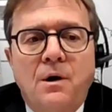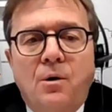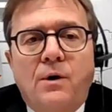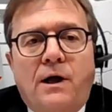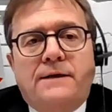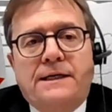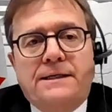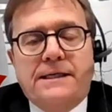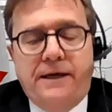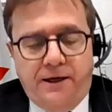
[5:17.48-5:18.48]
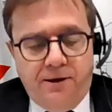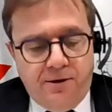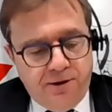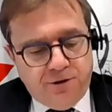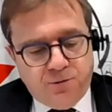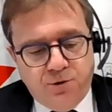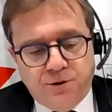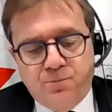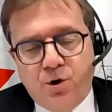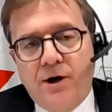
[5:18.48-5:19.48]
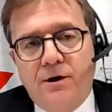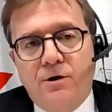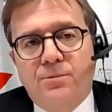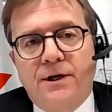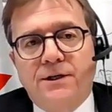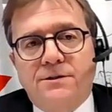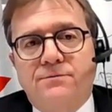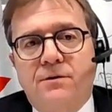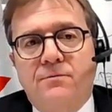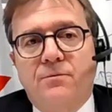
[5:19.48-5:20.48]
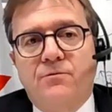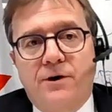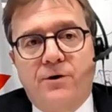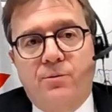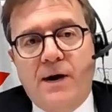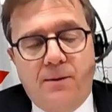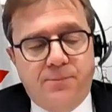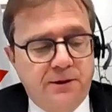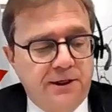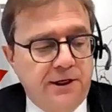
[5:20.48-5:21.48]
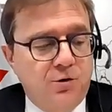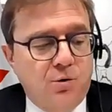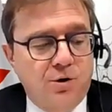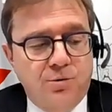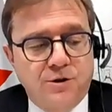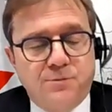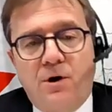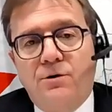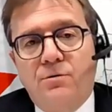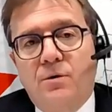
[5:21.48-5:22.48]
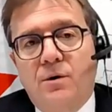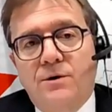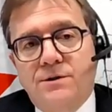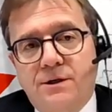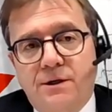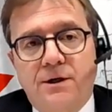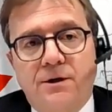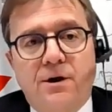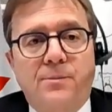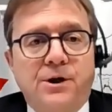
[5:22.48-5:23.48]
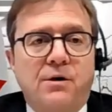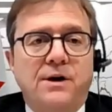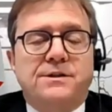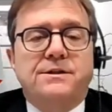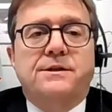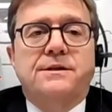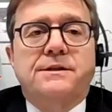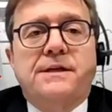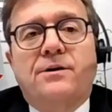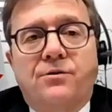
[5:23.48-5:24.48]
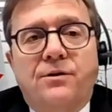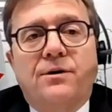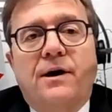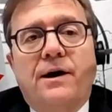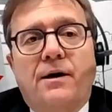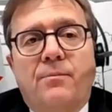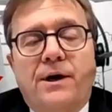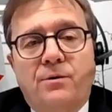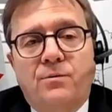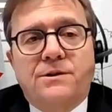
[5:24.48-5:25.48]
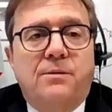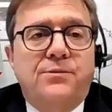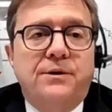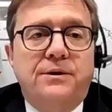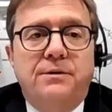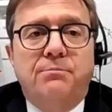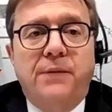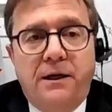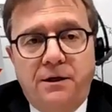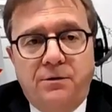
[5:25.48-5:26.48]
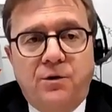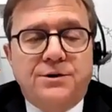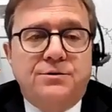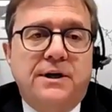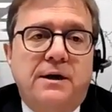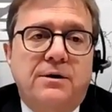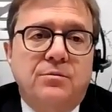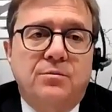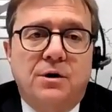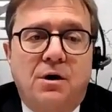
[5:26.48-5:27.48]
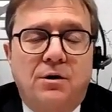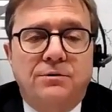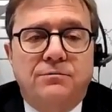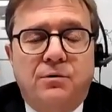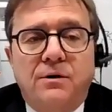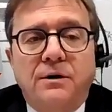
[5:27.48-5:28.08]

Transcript: Well, as I say, this was brought into place very rapidly in order to respond to what was an economic crisis in the sector. And it was something that many in Western Canada were calling for.